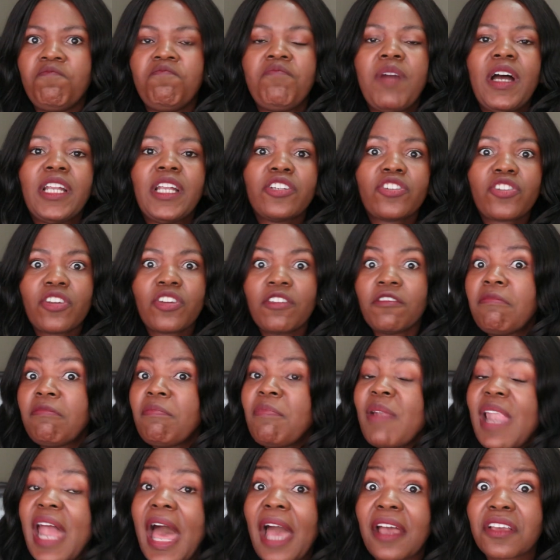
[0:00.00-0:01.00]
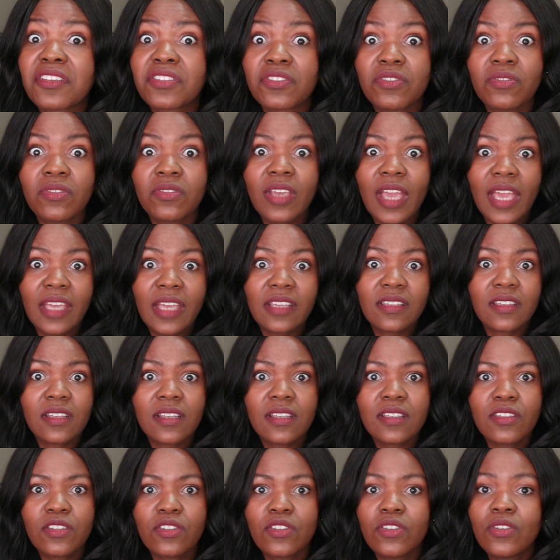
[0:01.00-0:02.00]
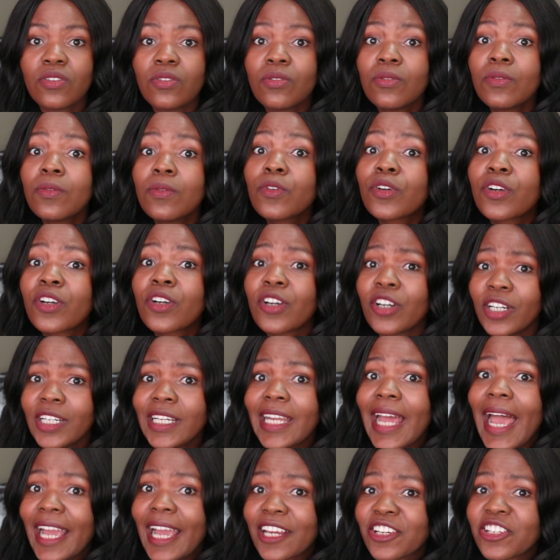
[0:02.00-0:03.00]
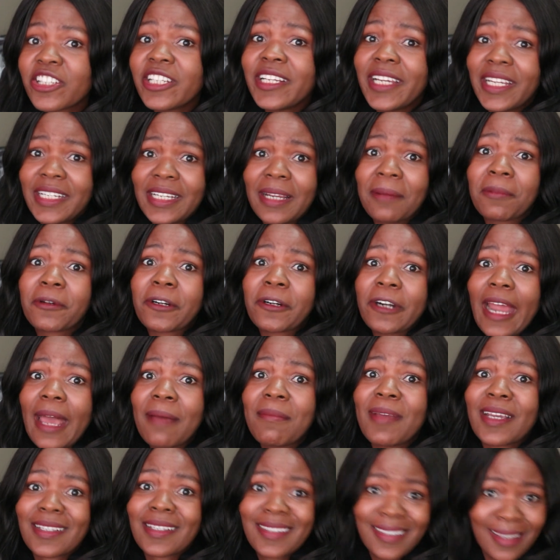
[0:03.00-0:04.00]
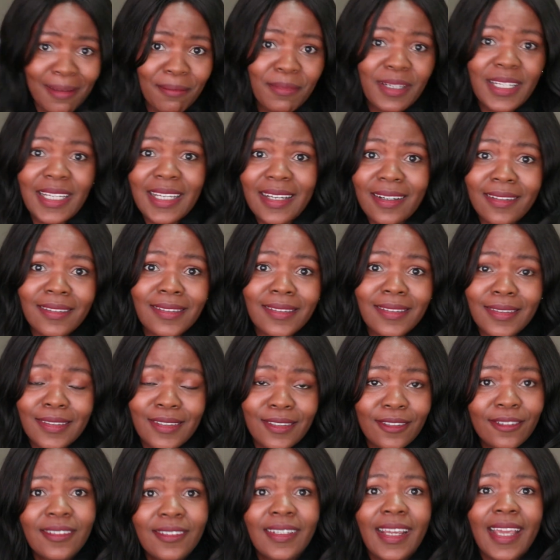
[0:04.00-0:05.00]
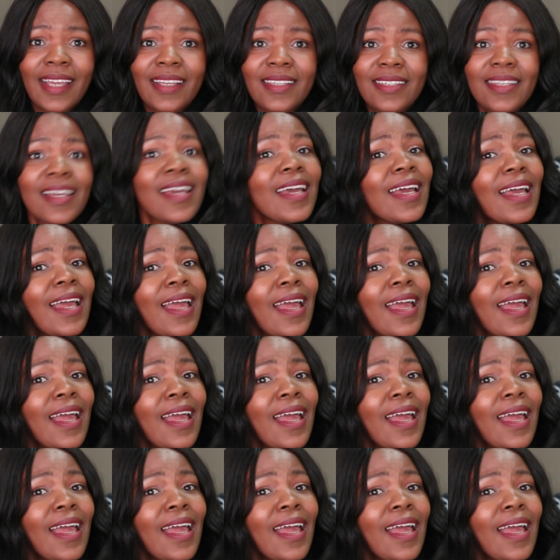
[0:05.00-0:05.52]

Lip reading: bunch of black suitcases, you could actually end up grabbing somebody else's suitcase,